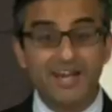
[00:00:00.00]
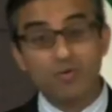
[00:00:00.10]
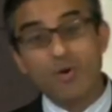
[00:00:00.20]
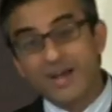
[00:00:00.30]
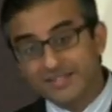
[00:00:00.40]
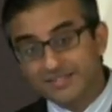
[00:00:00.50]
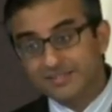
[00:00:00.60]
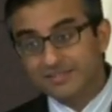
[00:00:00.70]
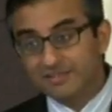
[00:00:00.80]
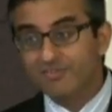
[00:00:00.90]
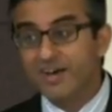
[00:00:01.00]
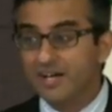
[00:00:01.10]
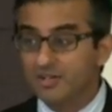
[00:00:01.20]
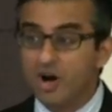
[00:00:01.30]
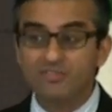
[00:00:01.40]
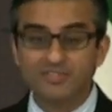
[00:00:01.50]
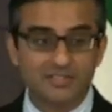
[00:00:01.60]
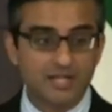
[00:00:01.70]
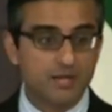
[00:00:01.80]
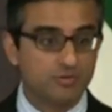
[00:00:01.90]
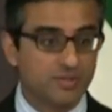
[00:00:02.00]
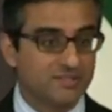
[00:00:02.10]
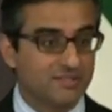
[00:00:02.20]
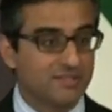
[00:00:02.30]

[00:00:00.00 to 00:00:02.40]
Aquinas, in fact, oftentimes when he